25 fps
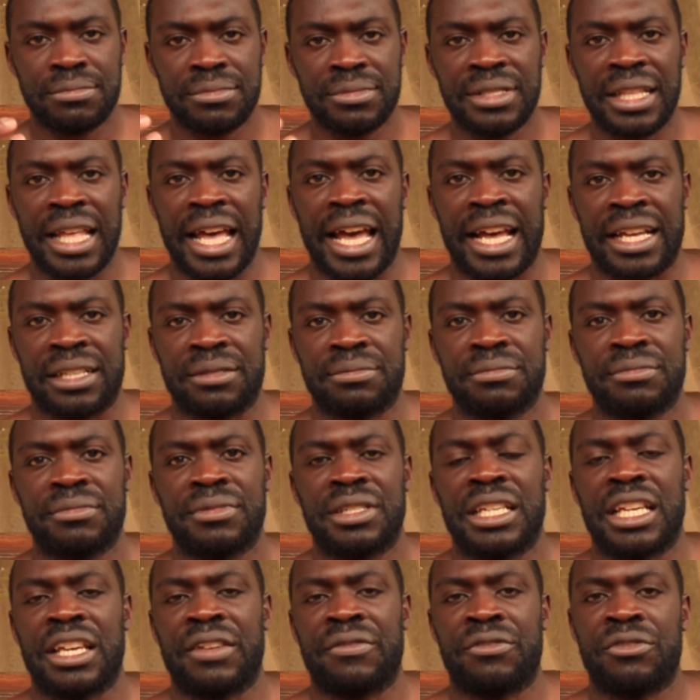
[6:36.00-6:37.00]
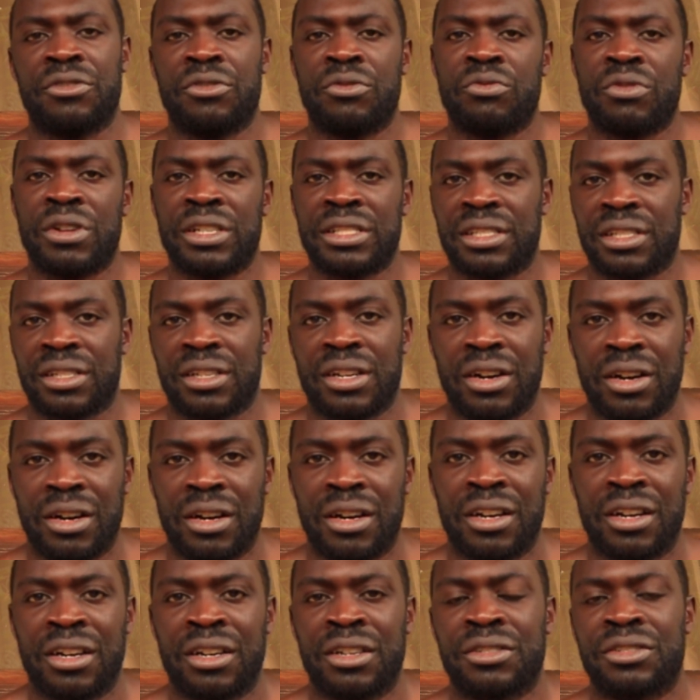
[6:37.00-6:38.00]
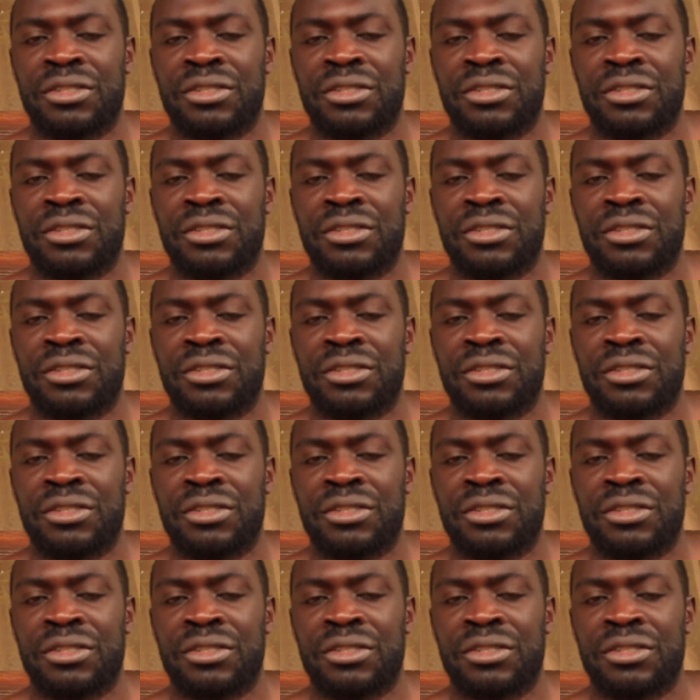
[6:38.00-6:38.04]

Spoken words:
that if you rent a car,